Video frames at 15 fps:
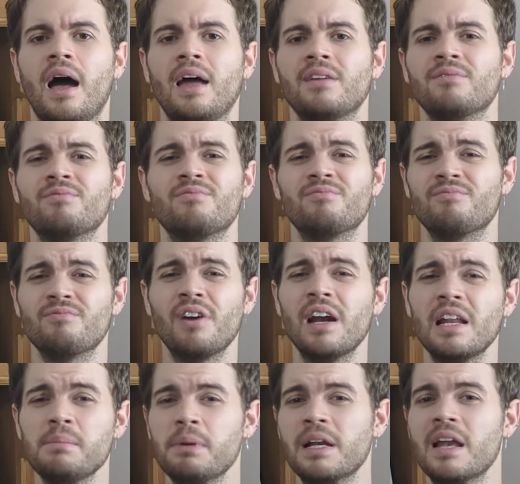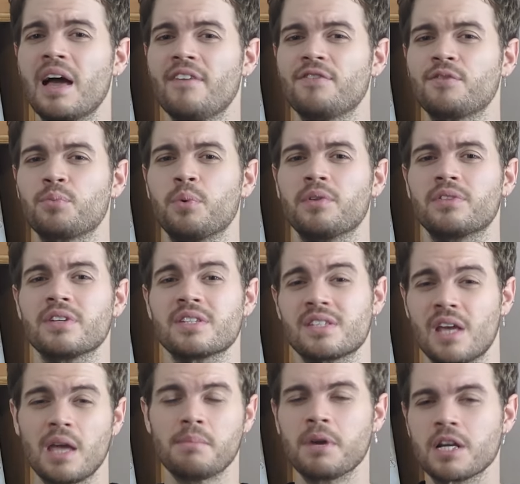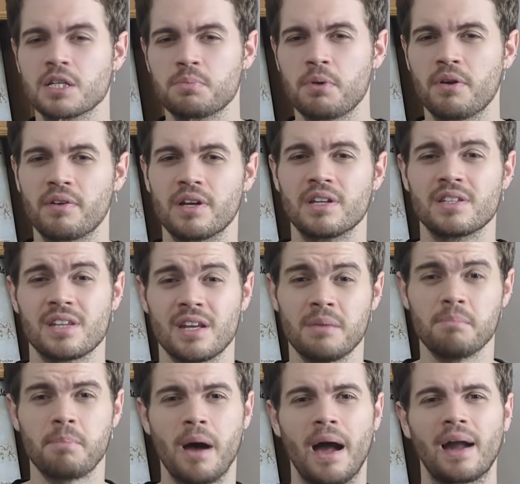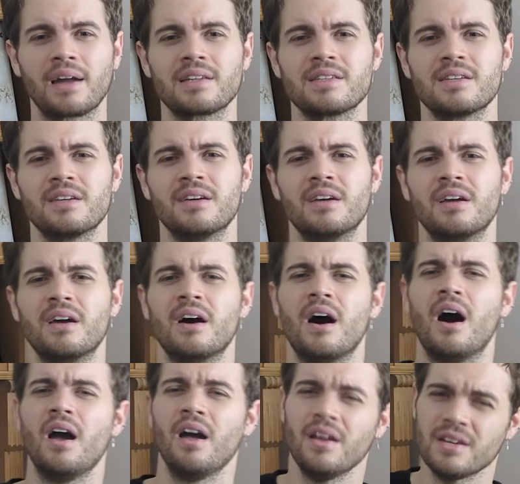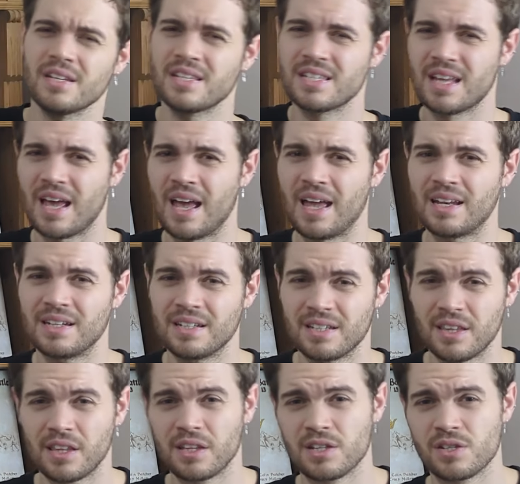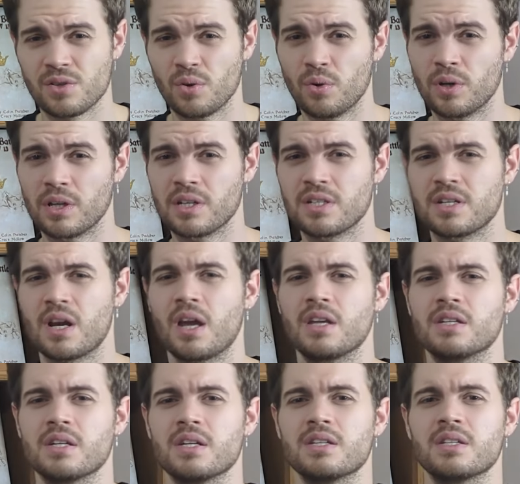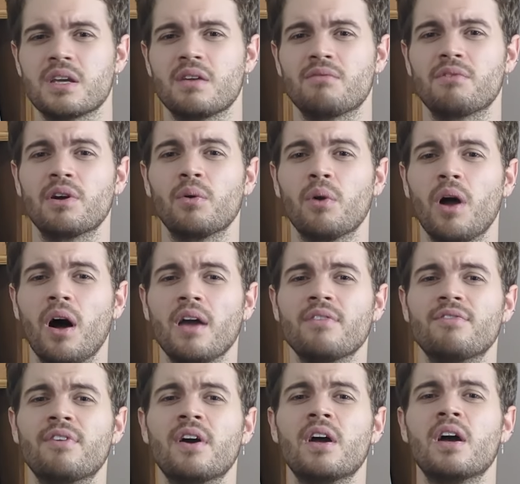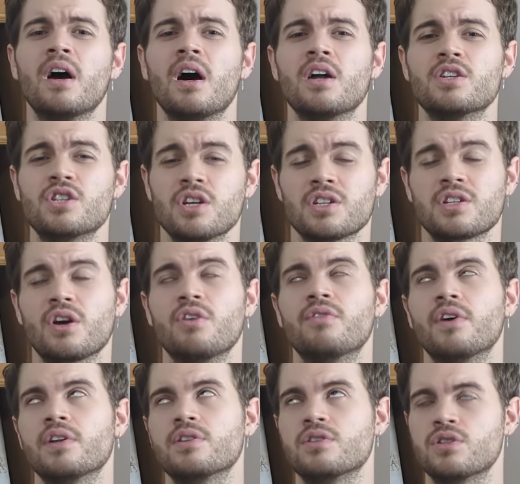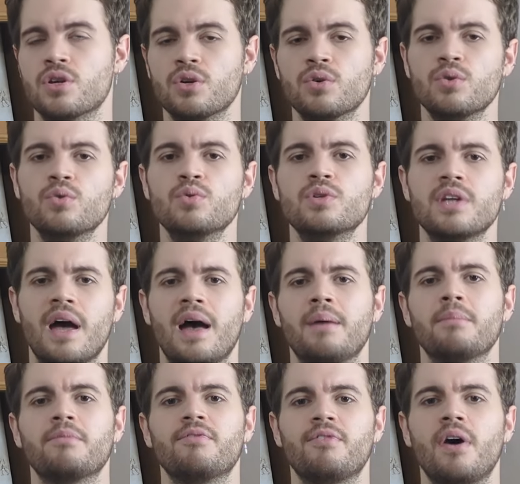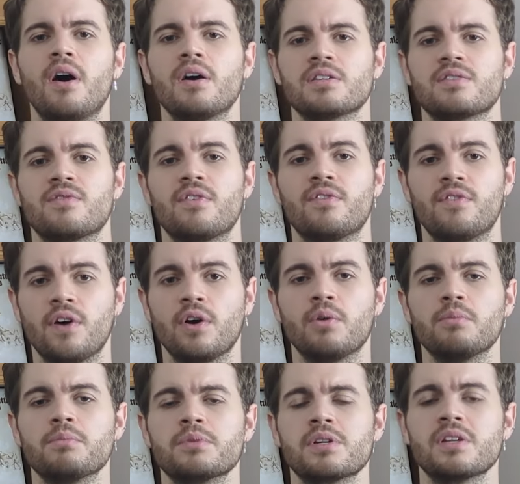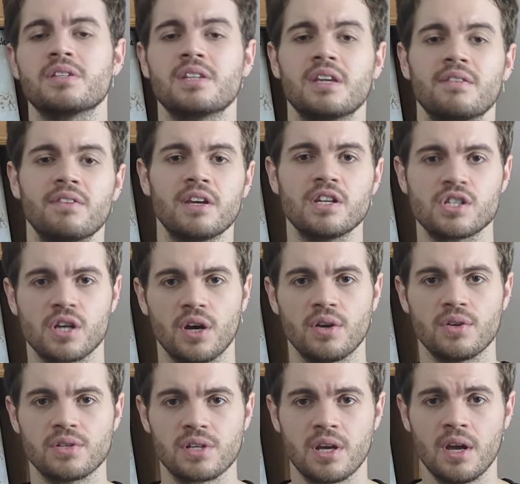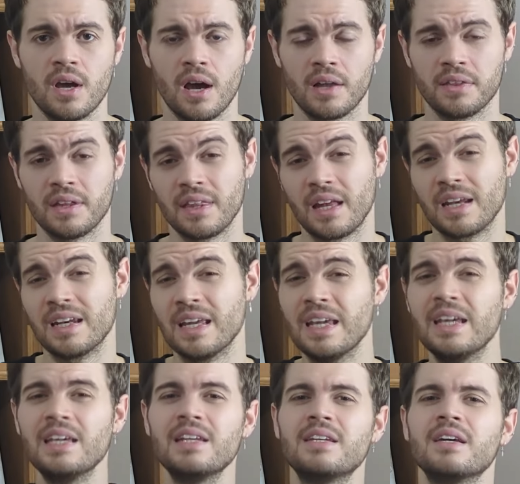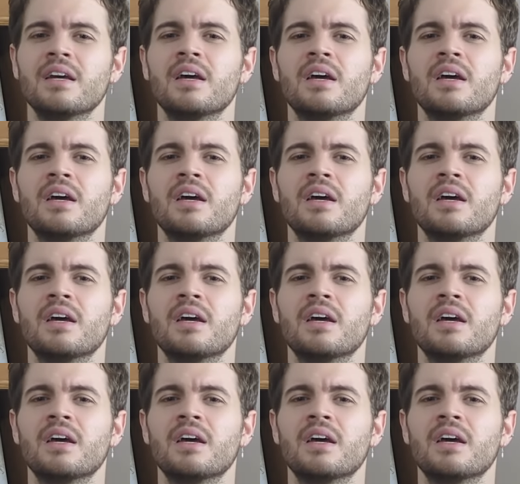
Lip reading: And really be left with the same experience and impact. I understand that the sword exchanges in real life are just over too damn fast for films and TV shows, and that they need